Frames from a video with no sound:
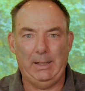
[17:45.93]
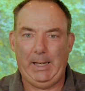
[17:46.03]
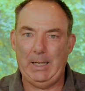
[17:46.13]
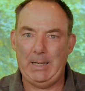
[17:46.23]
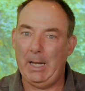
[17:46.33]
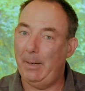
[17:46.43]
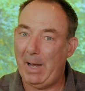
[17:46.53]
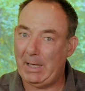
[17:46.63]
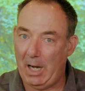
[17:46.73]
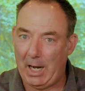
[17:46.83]
And it
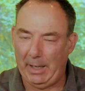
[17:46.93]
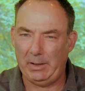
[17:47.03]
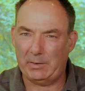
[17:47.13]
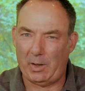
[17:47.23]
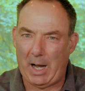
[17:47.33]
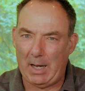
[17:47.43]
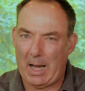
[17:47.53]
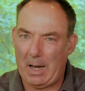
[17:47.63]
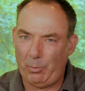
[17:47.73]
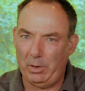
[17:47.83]
may not. And so
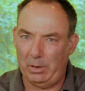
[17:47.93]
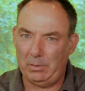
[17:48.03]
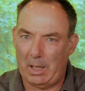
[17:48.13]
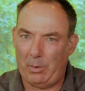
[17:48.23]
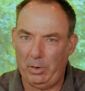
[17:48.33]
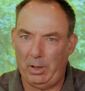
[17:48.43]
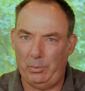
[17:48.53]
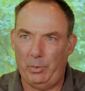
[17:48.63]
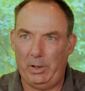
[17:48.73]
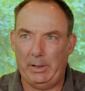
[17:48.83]
I want
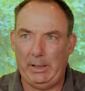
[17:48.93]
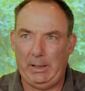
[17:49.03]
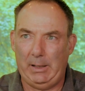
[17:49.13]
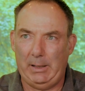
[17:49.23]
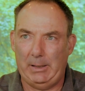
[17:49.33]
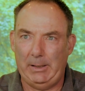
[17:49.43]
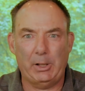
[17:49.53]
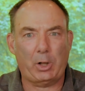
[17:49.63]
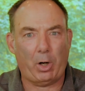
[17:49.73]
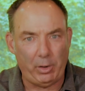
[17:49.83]
to really
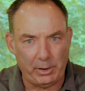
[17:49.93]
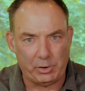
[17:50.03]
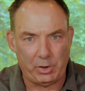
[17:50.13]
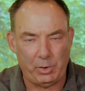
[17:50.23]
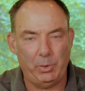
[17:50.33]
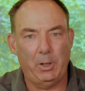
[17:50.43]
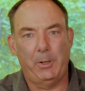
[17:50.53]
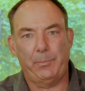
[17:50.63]
encourage you